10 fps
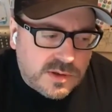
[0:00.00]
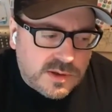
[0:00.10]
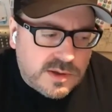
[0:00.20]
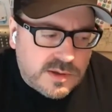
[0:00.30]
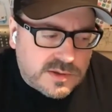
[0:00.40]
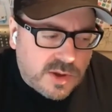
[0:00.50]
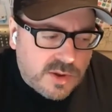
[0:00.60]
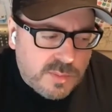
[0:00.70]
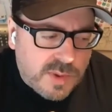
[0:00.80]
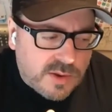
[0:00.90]
It's
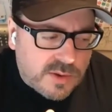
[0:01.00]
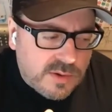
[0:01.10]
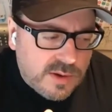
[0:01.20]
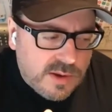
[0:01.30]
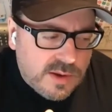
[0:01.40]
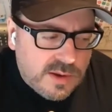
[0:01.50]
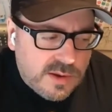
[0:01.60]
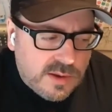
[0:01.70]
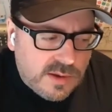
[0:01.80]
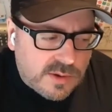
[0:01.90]
all about,
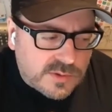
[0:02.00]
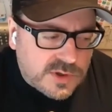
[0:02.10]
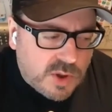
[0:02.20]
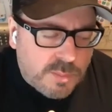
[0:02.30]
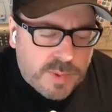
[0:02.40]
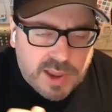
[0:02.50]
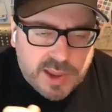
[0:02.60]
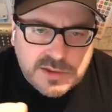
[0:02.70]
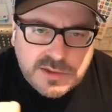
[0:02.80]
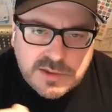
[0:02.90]
Saul
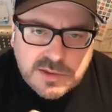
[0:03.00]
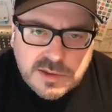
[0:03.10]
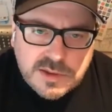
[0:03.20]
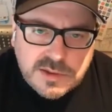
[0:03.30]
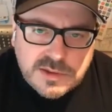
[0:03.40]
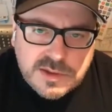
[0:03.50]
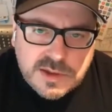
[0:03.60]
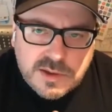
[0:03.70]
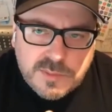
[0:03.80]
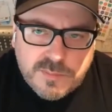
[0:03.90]
Bass is,
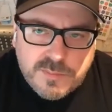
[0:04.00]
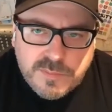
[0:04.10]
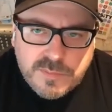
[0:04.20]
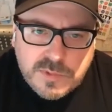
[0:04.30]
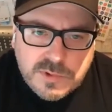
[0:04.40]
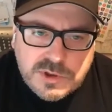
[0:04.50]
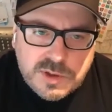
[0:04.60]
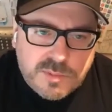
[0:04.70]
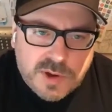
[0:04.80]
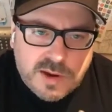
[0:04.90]

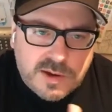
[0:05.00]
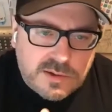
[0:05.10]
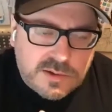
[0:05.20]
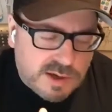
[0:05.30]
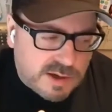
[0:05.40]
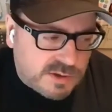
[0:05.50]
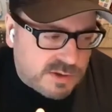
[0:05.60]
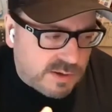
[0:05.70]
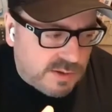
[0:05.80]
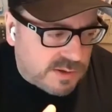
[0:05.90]
Chip kind of
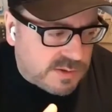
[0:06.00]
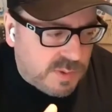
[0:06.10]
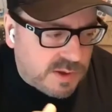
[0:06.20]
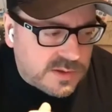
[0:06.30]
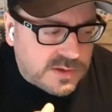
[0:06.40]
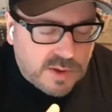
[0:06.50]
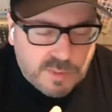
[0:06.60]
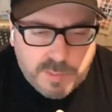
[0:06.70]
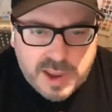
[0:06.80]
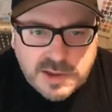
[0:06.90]
touched on this, but
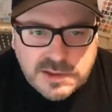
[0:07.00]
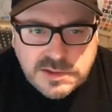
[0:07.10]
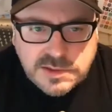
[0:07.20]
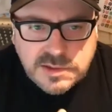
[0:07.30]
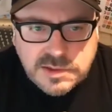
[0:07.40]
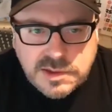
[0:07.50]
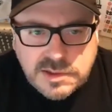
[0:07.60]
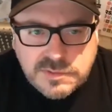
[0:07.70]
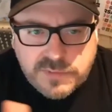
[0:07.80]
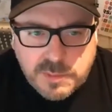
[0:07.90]
Saul Bass,
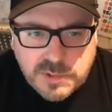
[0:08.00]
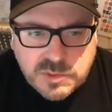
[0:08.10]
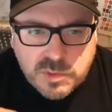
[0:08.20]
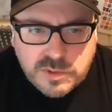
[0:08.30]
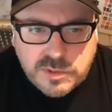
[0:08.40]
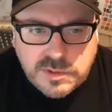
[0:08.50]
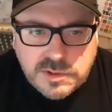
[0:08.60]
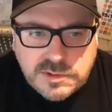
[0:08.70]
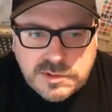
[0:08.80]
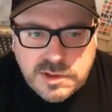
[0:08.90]
his famous quote
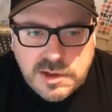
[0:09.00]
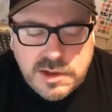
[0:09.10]
is,